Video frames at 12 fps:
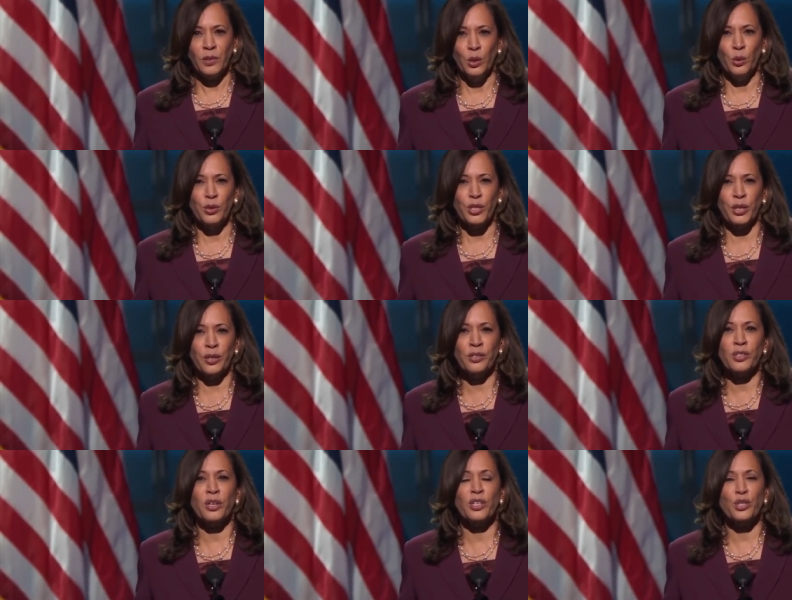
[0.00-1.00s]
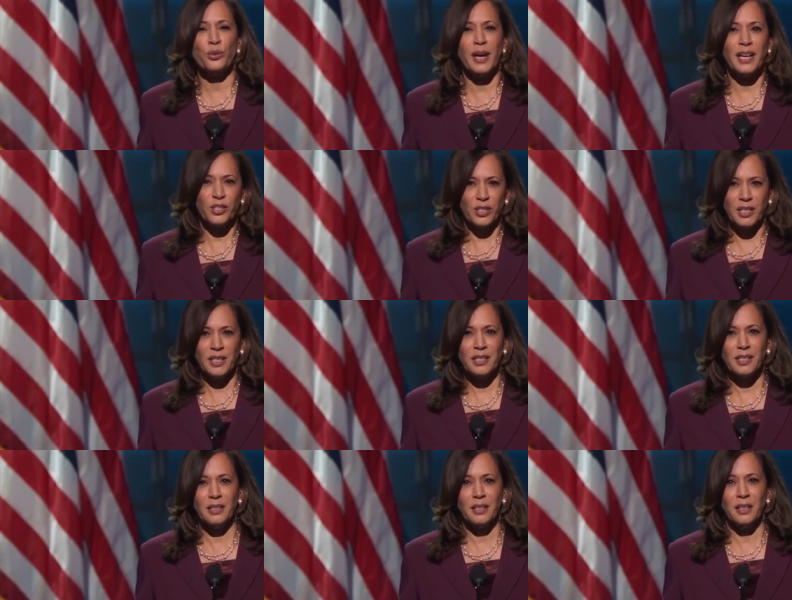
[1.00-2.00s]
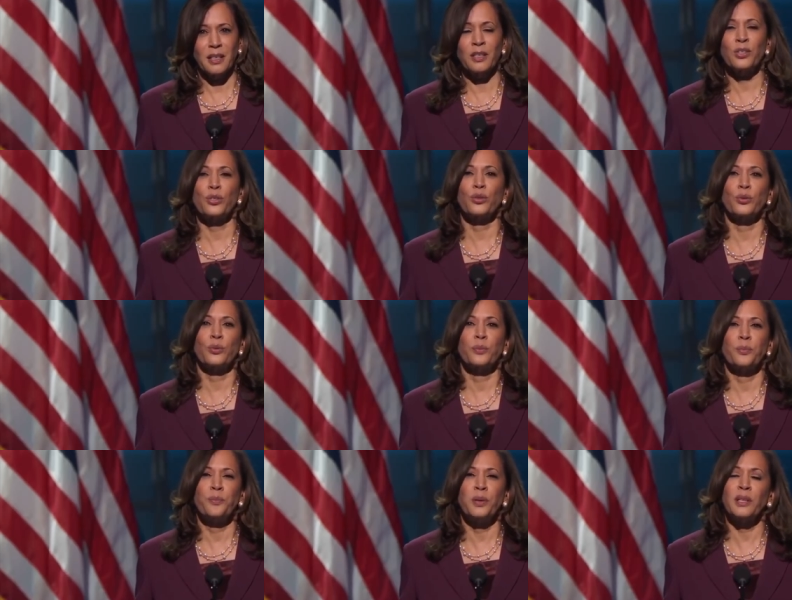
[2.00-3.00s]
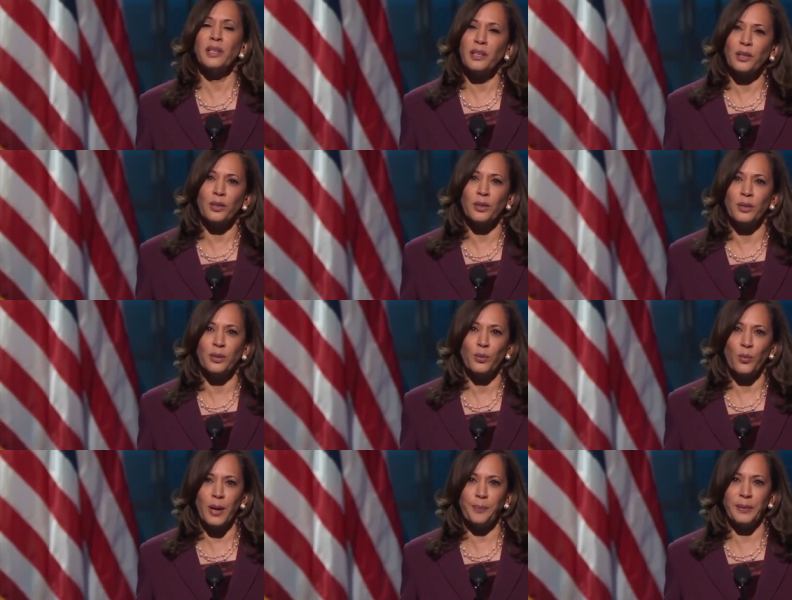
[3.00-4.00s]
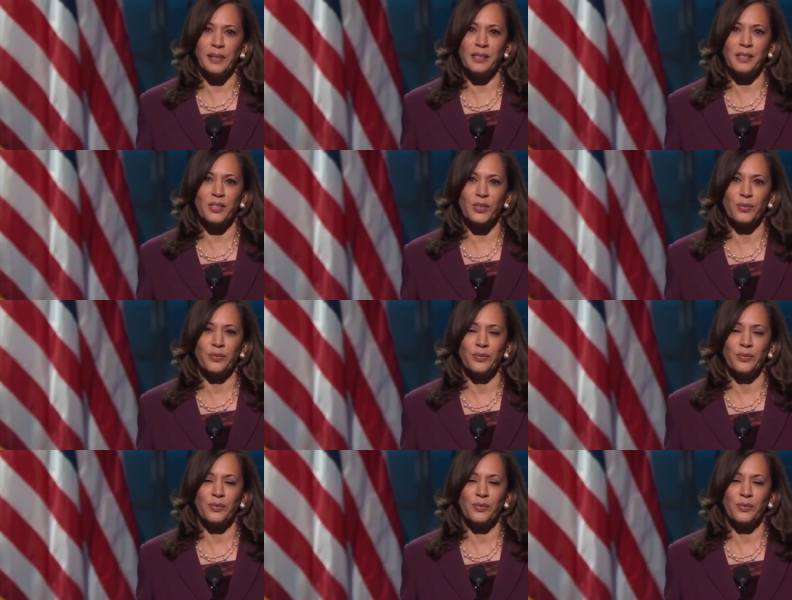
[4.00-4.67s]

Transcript: who turns our tragedies into political weapons.